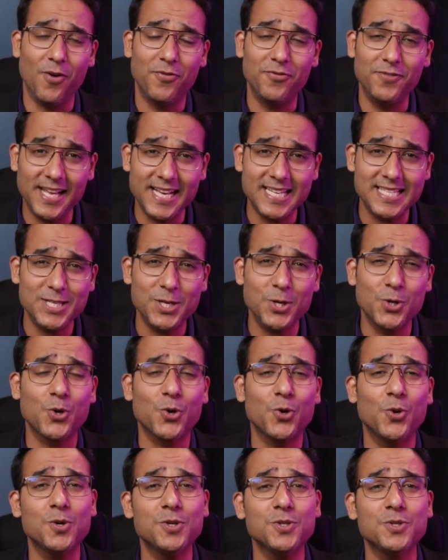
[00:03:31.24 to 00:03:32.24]
of testing,
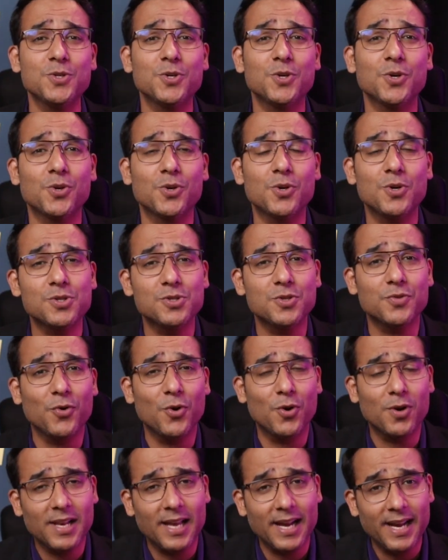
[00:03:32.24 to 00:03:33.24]
crores and crores
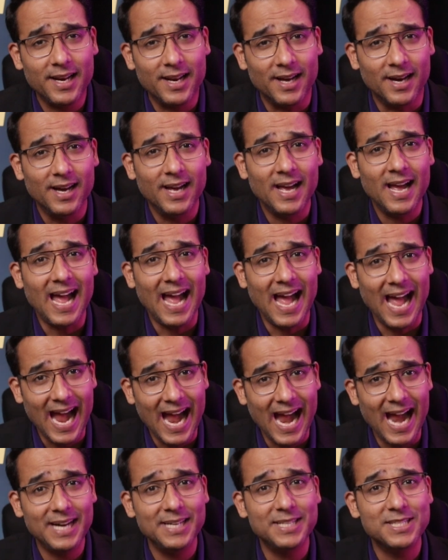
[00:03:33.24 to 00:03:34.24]
of online
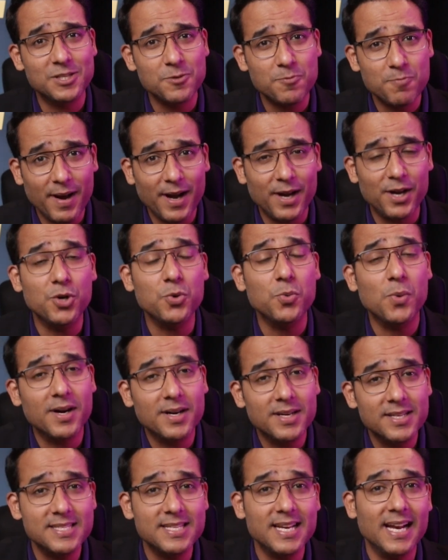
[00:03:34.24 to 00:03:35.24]
ad spend
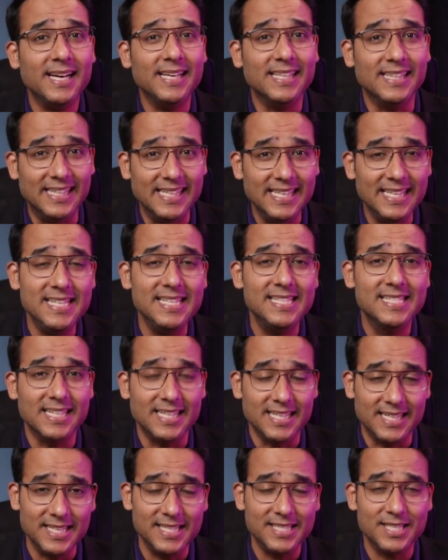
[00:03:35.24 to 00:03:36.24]
to understand
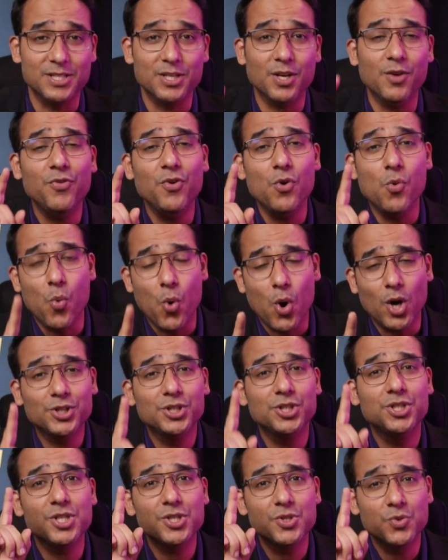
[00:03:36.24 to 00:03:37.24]
these reasons. If you
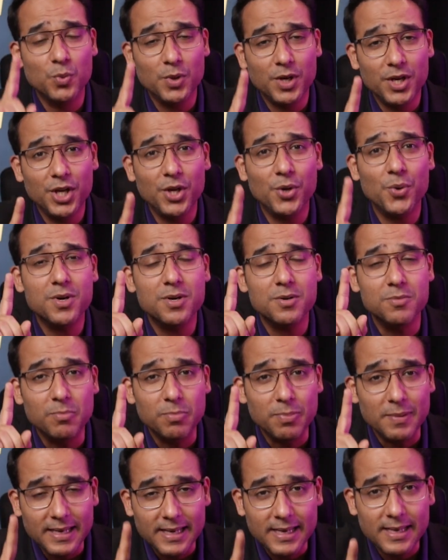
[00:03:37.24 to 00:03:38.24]
watch this video
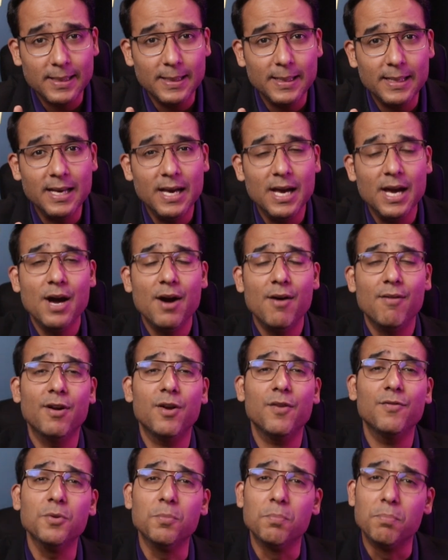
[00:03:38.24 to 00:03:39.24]
completely,
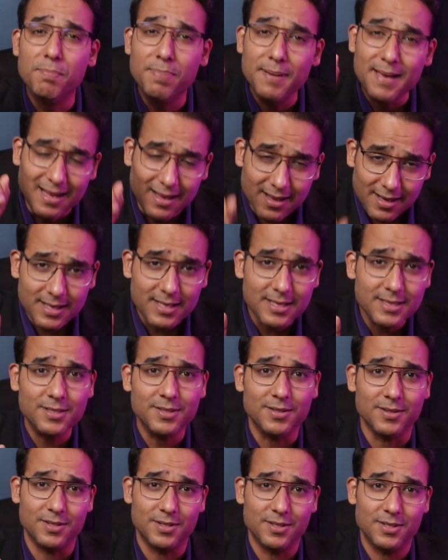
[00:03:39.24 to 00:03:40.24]
one of the big
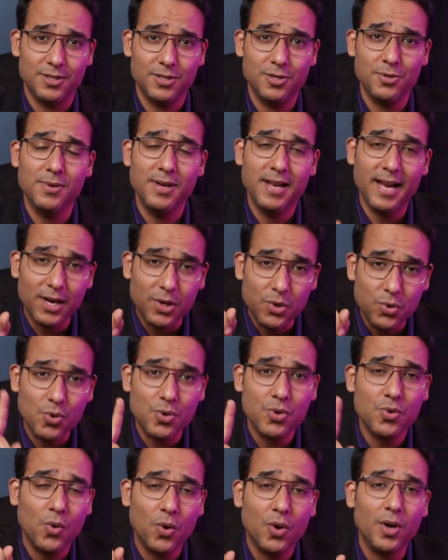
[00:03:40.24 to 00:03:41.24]
reasons to get
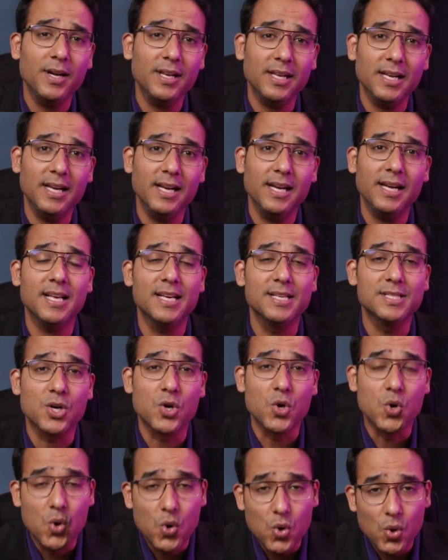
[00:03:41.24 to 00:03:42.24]
good quality lead
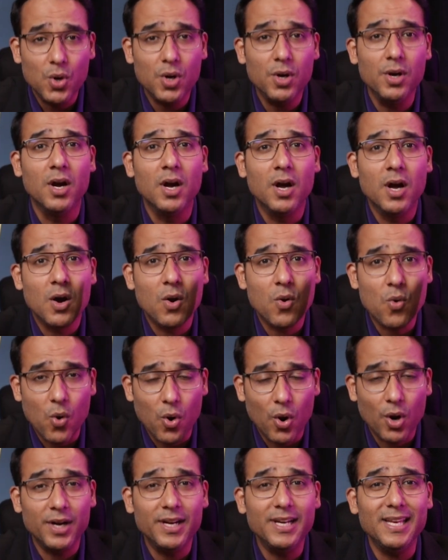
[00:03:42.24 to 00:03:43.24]
is a good
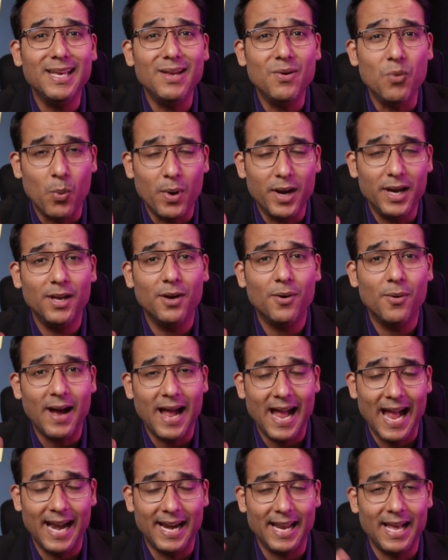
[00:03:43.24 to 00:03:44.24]
quality
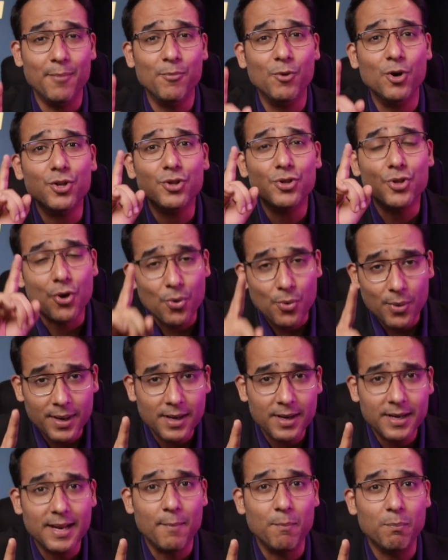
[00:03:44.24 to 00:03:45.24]
video ad. I'm going to
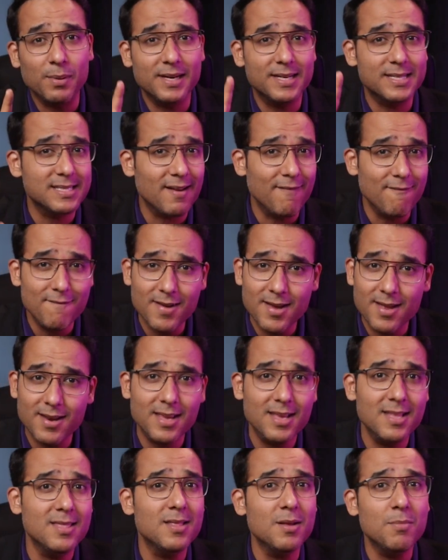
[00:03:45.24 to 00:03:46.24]
throw in a template
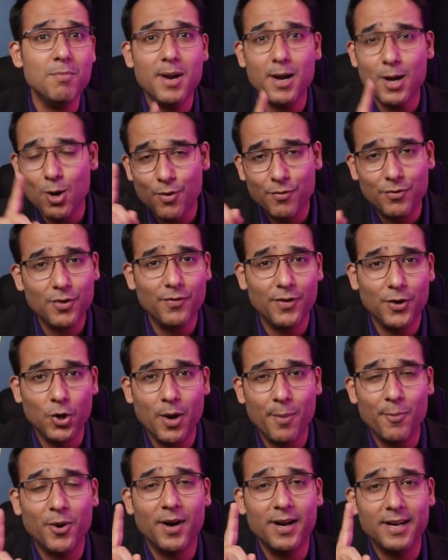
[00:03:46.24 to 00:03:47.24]
somewhere in the middle of the
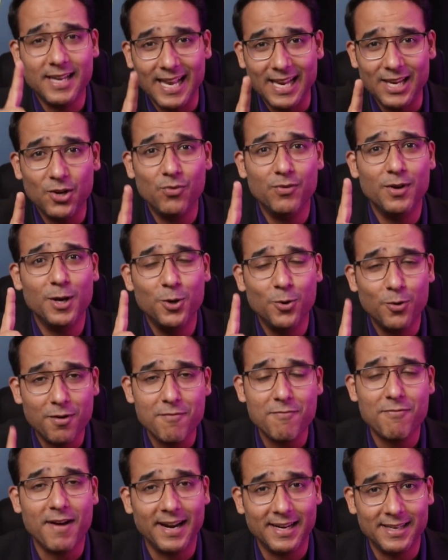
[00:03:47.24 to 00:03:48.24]
video. I'm going to tell you where you
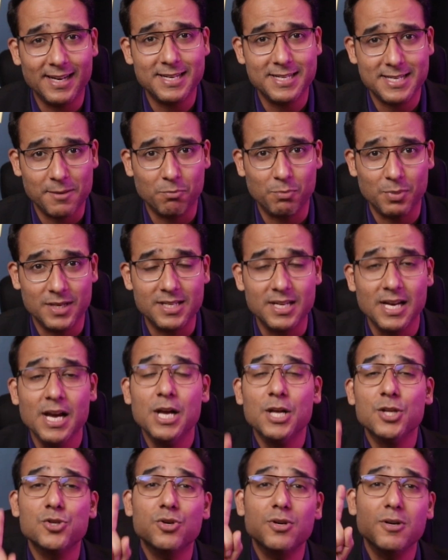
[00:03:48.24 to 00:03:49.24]
can find that
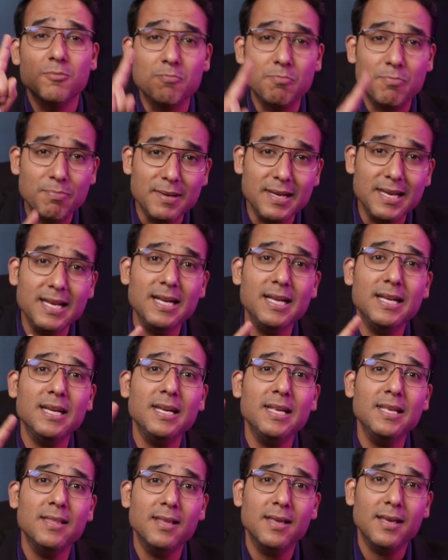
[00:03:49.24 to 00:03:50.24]
template. So
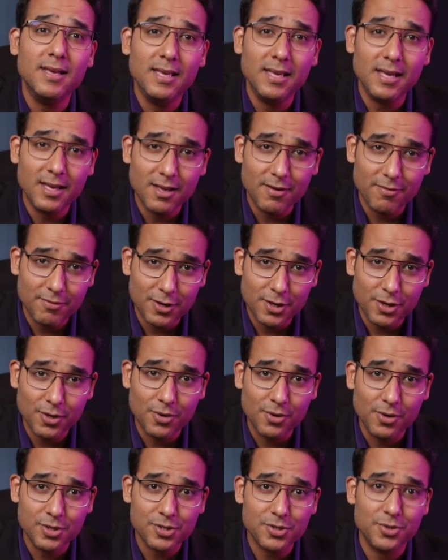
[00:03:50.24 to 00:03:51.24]
completely dekhiye ye
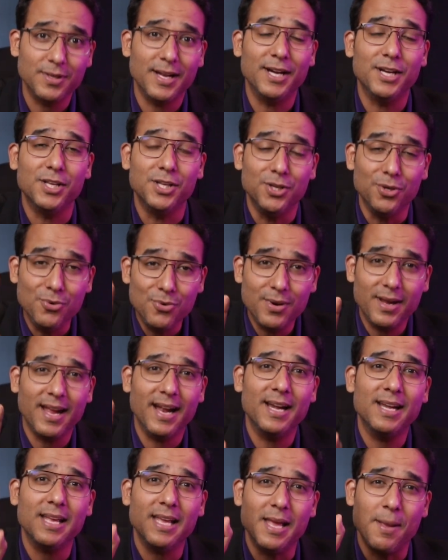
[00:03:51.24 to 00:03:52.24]
video so that you
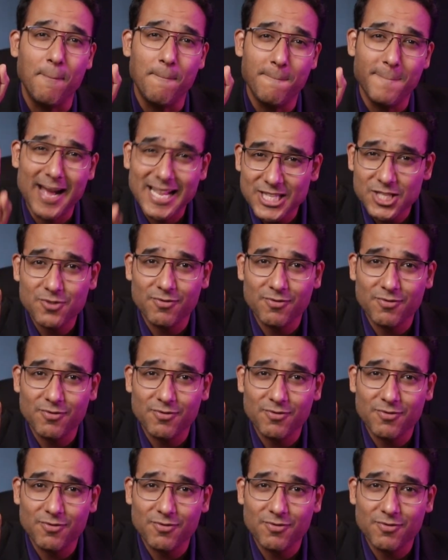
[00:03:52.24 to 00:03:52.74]
get immense